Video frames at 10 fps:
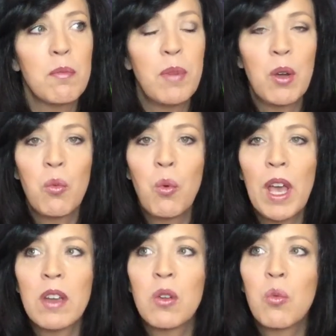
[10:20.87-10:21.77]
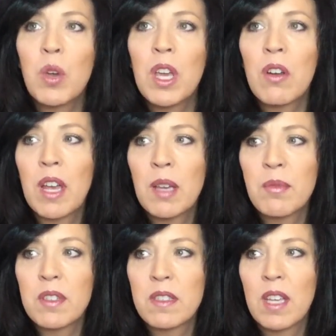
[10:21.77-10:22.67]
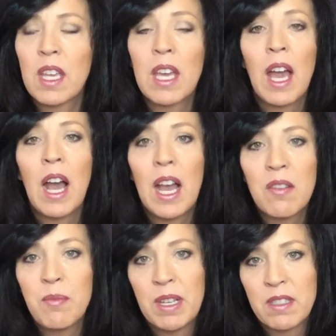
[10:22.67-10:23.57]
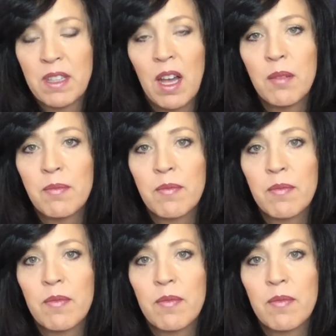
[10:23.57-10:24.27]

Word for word: But when we are able to say, yeah, I've messed up